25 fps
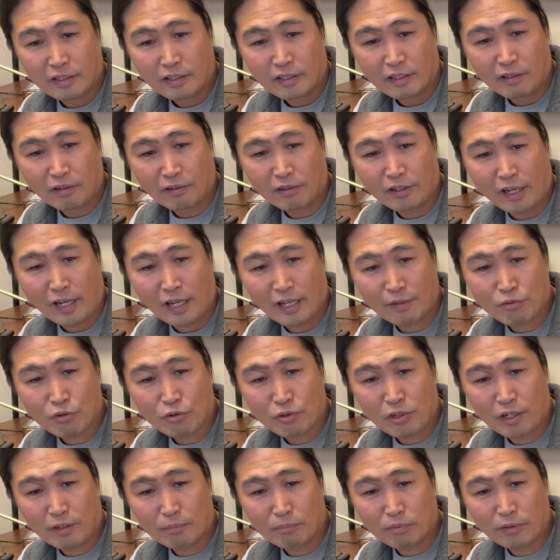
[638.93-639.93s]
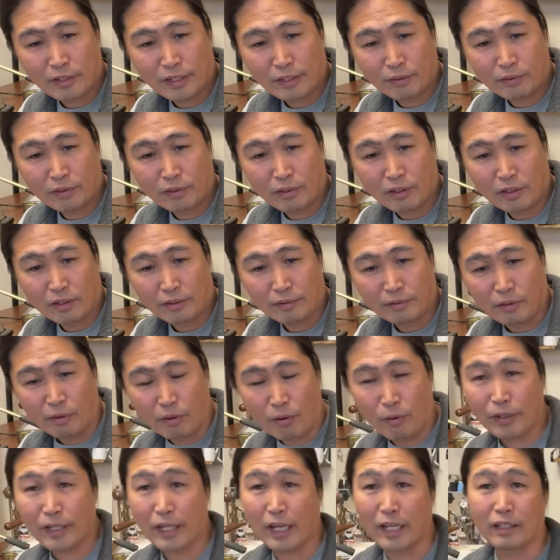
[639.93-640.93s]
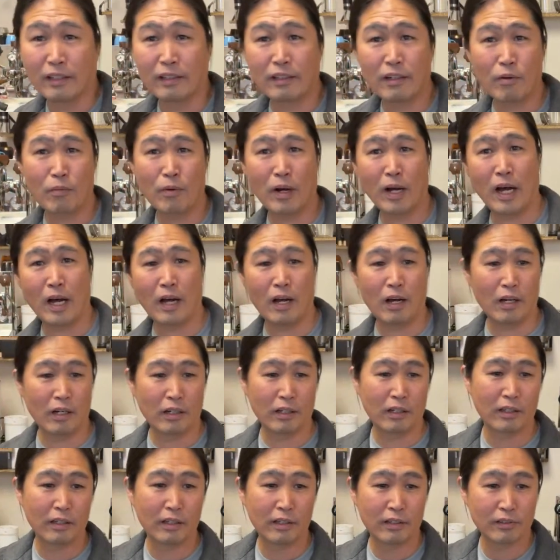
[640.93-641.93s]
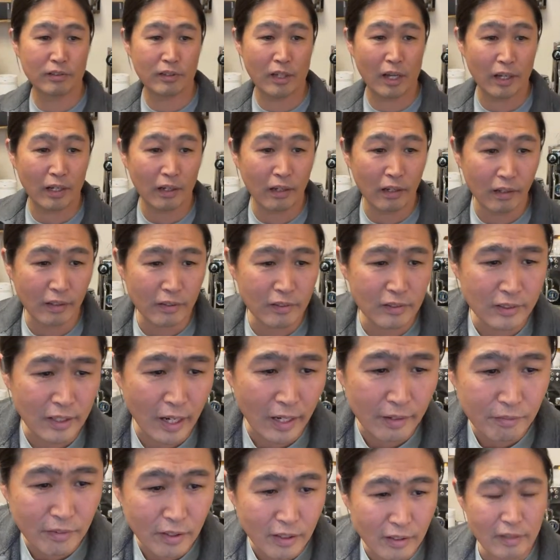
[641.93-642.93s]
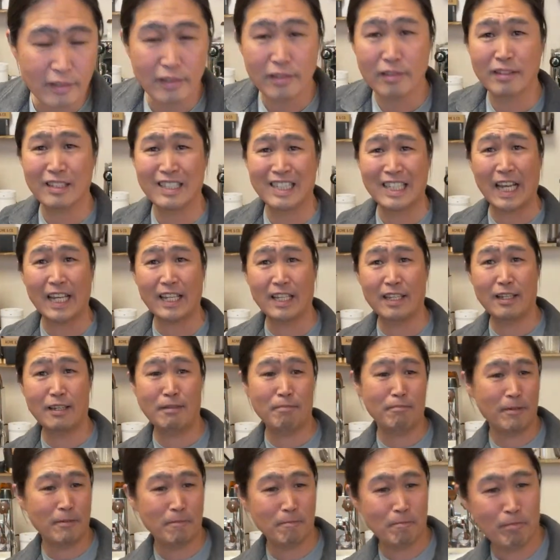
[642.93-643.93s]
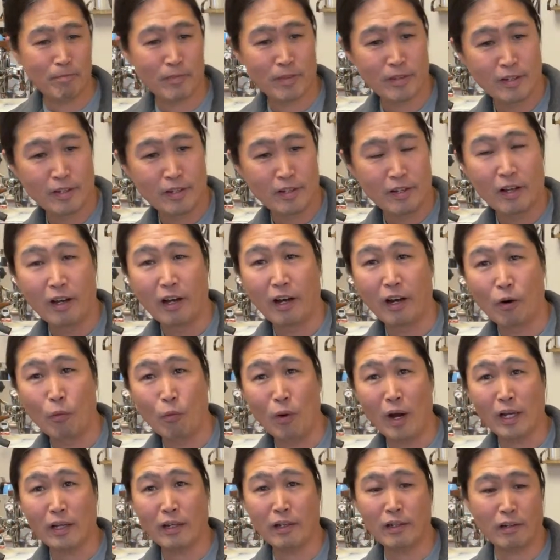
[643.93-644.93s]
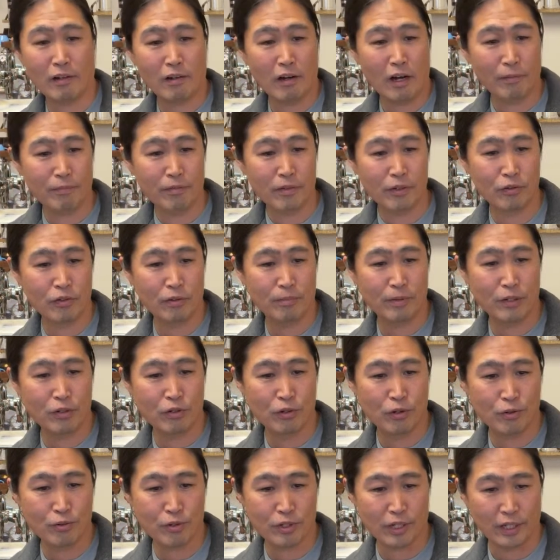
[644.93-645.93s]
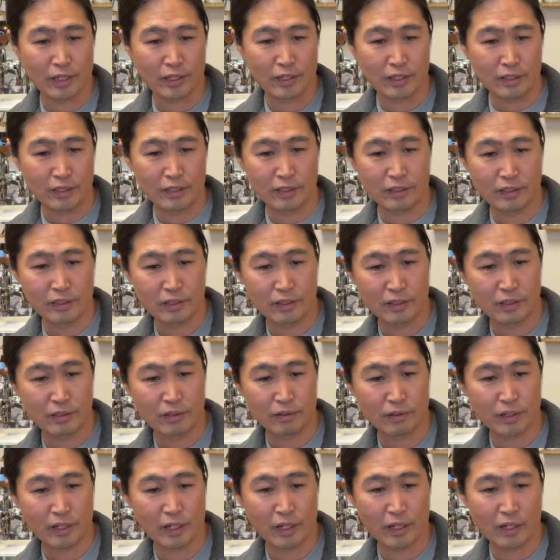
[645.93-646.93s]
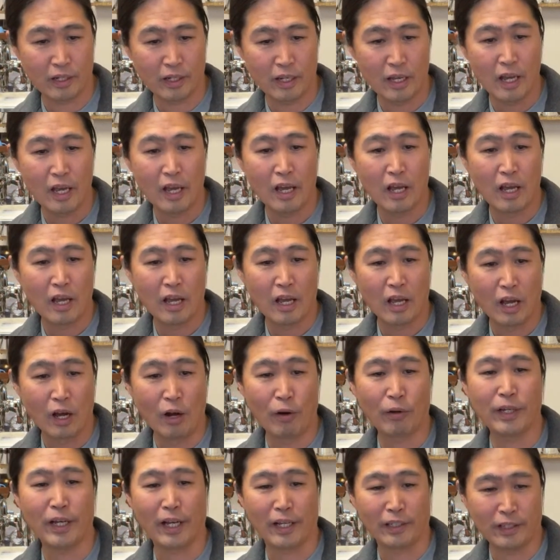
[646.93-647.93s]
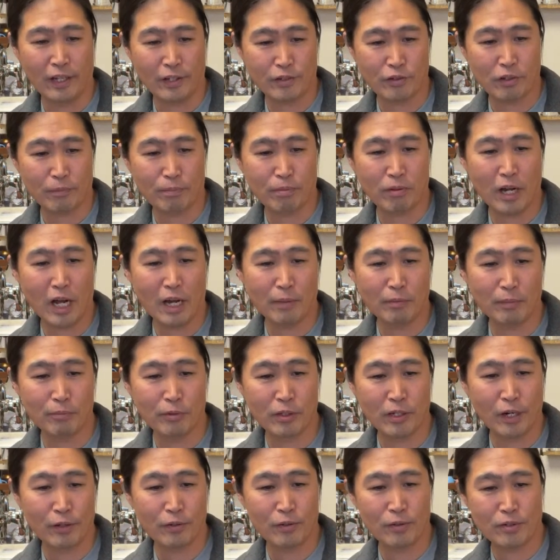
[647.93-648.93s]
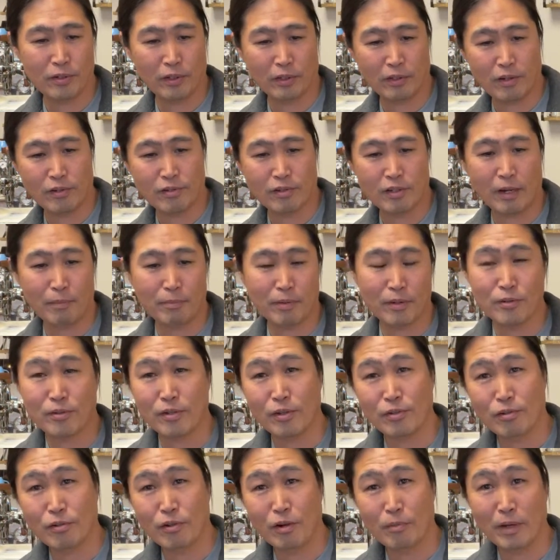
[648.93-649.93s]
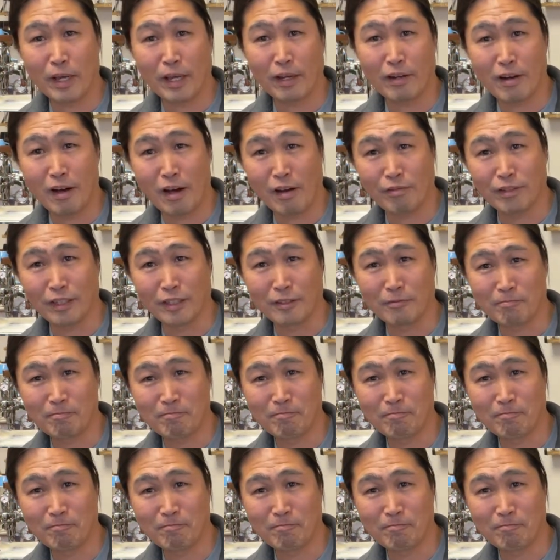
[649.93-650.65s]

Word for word: Okay, I have to run playing the, okay, you know what, uh, Sa uh, Sa Sahib, uh, what kind of coffee you been using? Okay, okay, that's the problem. You're using the San Francisco Bay coffee.